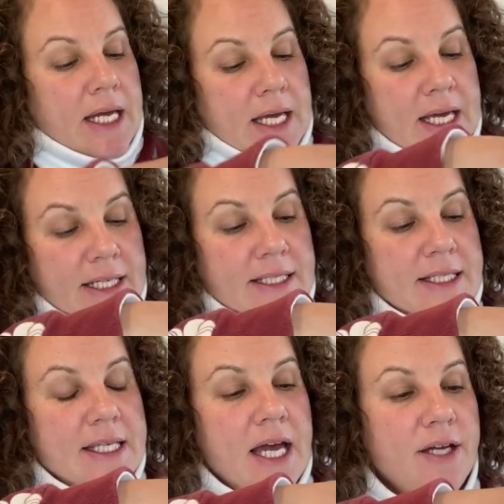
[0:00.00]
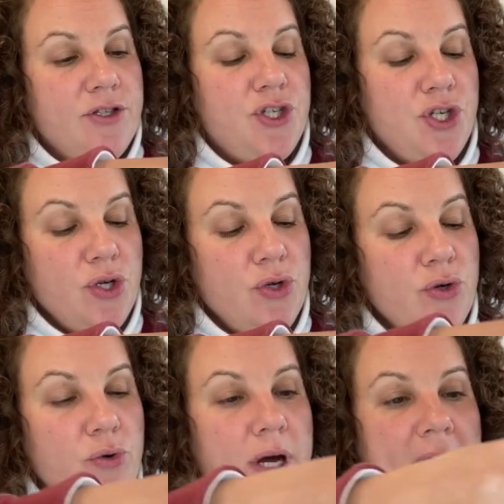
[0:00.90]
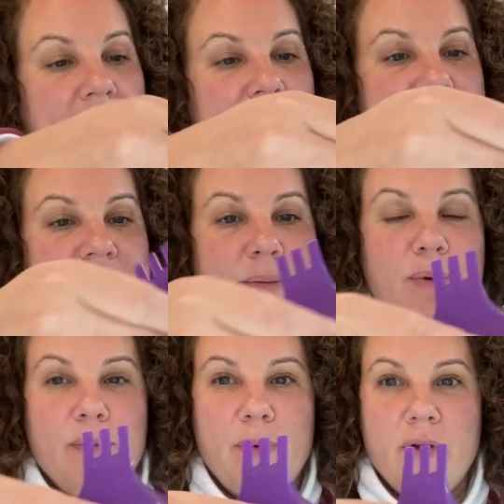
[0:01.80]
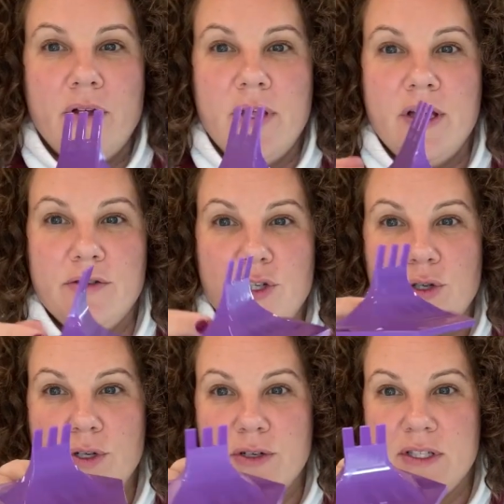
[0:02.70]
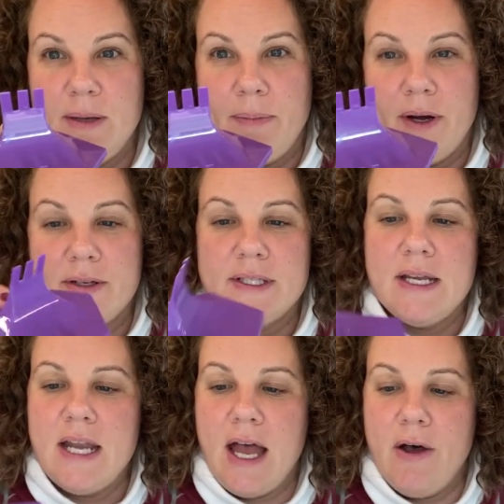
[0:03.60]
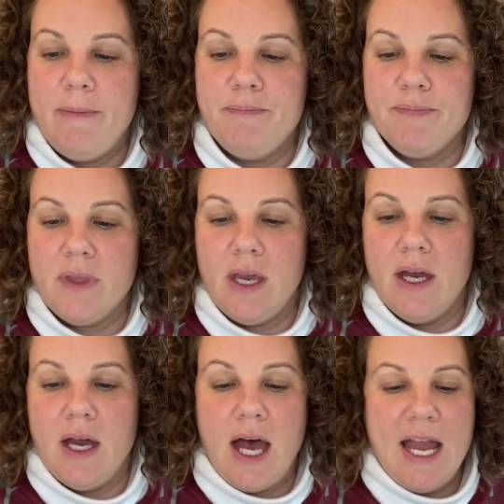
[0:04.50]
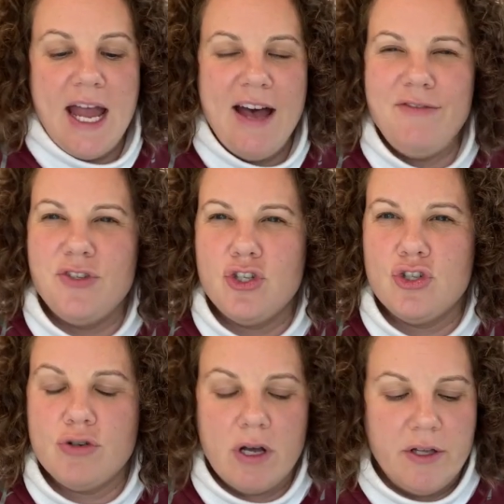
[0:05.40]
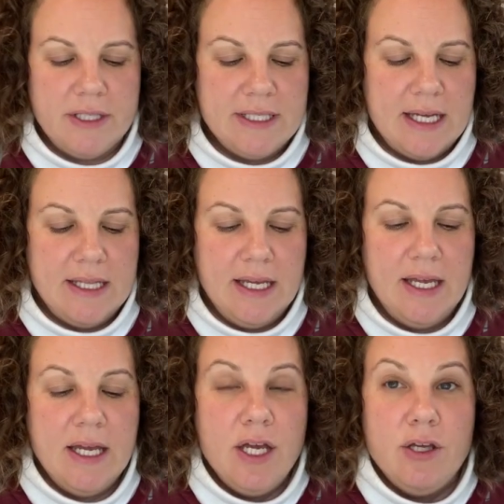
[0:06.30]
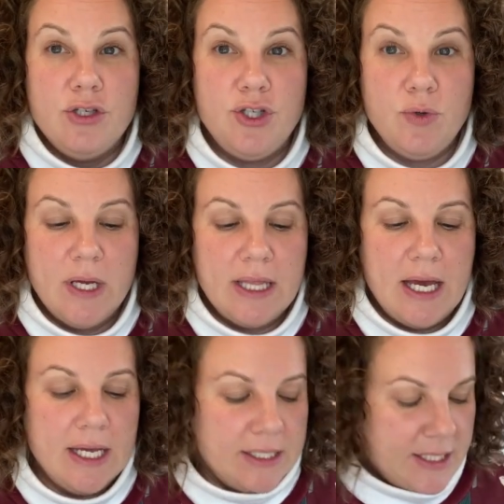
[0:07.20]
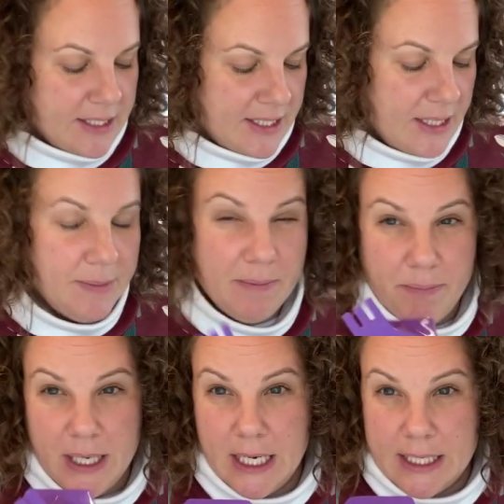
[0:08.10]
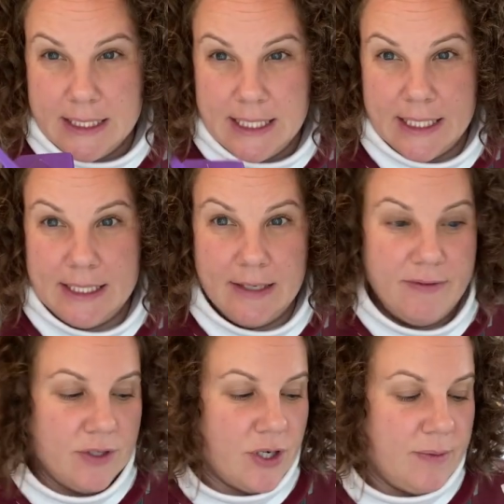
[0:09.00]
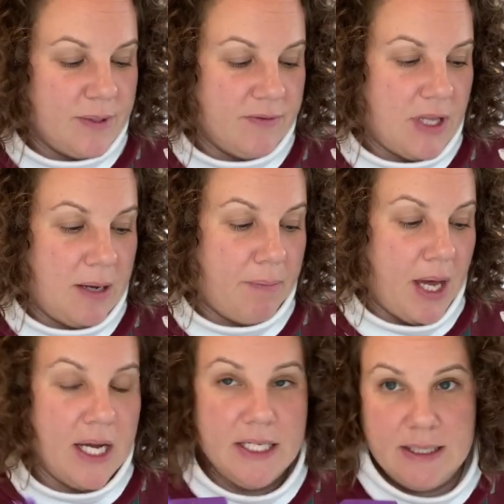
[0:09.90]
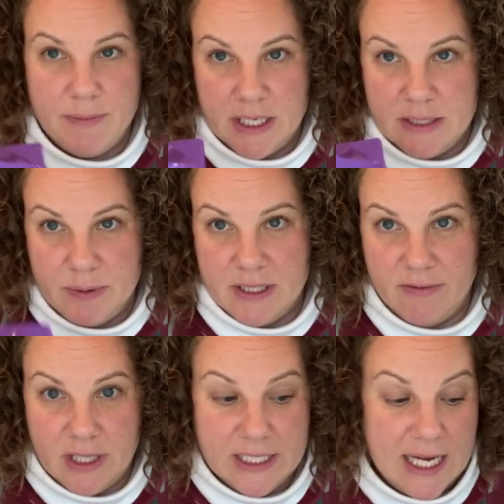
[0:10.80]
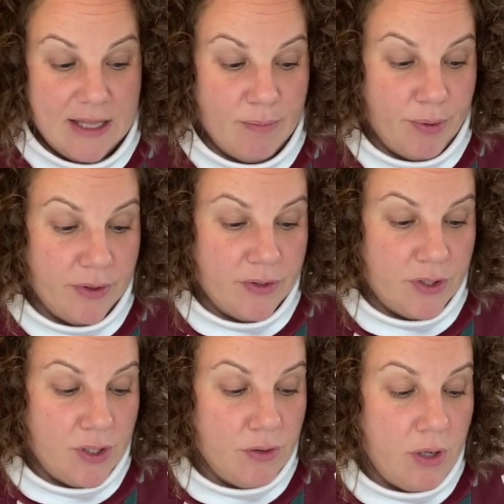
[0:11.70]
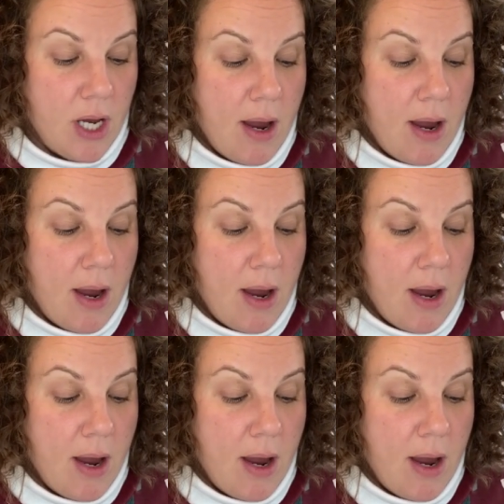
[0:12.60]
It's to add the zipper pull to your zippers. Now, I have struggled slightly doing that. This seems a bit excessive in terms of like buying something specifically to add the pulls to.